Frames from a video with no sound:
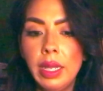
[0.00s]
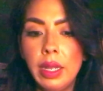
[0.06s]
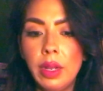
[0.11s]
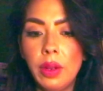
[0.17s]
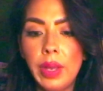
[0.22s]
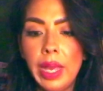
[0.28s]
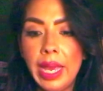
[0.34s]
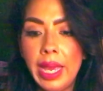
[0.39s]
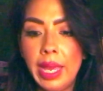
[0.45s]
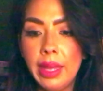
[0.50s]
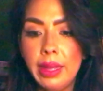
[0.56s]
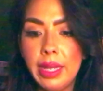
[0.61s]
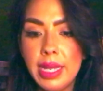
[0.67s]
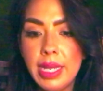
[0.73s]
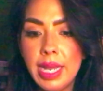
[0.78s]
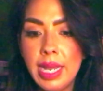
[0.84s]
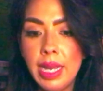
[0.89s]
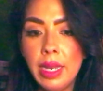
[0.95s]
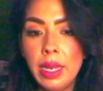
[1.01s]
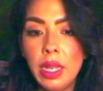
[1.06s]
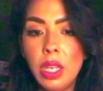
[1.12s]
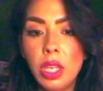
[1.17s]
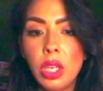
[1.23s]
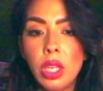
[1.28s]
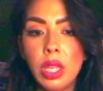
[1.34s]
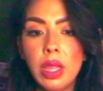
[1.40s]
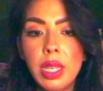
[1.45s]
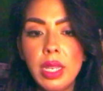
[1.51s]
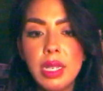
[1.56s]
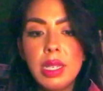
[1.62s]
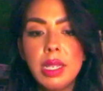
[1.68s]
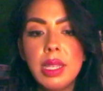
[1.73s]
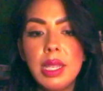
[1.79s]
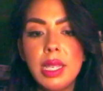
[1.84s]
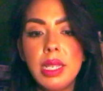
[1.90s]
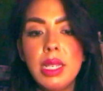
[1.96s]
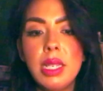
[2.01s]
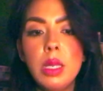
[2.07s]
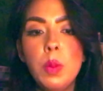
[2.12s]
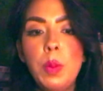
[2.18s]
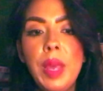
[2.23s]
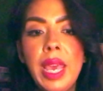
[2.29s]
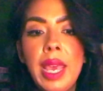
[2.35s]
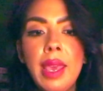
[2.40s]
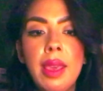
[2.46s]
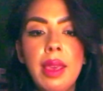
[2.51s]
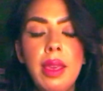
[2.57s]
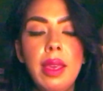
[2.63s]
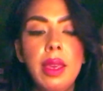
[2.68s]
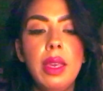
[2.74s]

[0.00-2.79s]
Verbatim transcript: Okay, listen, this this is big.